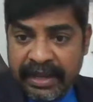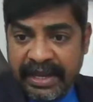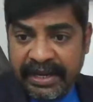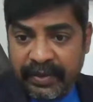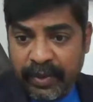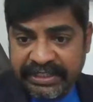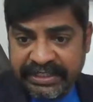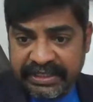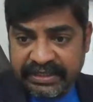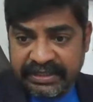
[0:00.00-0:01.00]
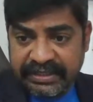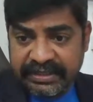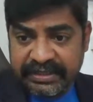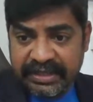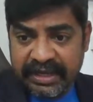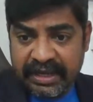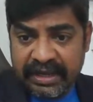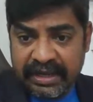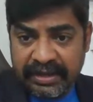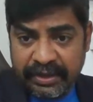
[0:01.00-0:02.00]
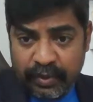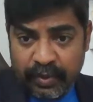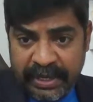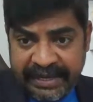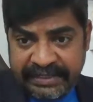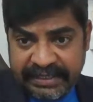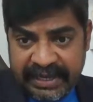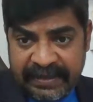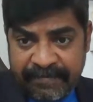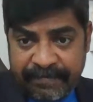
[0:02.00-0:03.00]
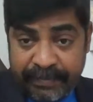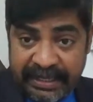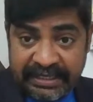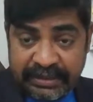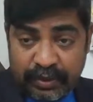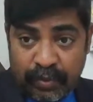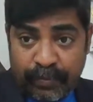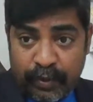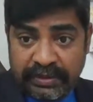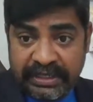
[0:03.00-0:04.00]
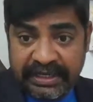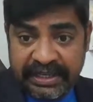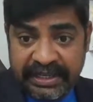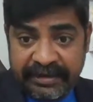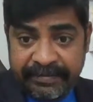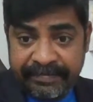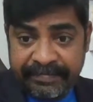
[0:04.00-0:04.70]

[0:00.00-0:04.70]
Any questions you guys have, please do post it here.